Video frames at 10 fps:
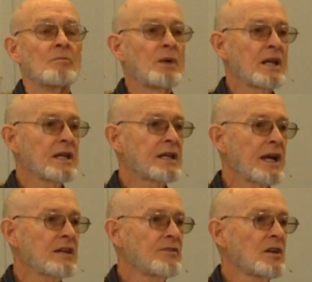but he
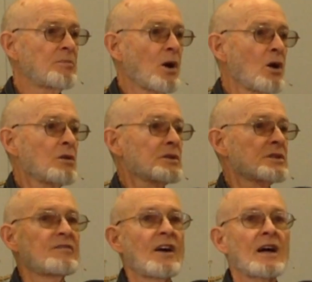gave up all
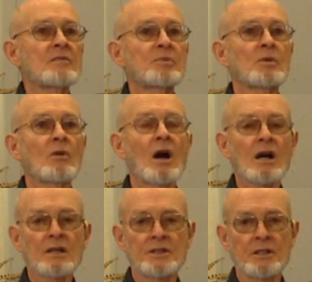the divine
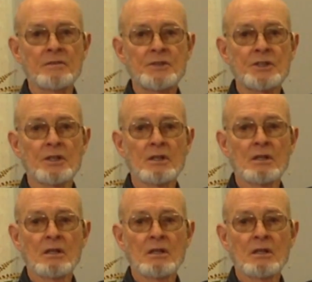prerogatives